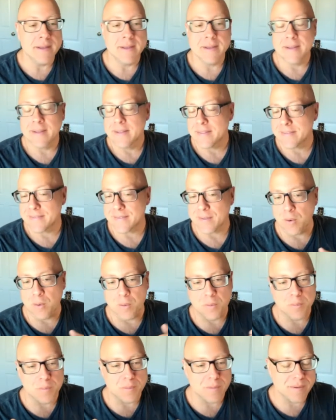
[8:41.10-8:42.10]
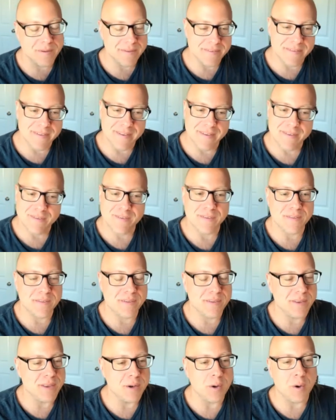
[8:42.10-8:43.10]
So just
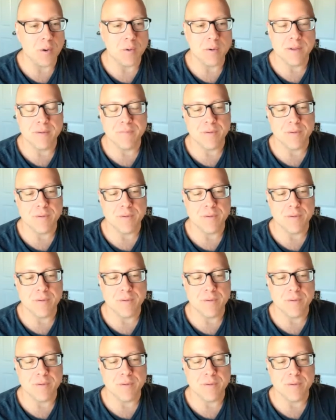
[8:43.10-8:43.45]
if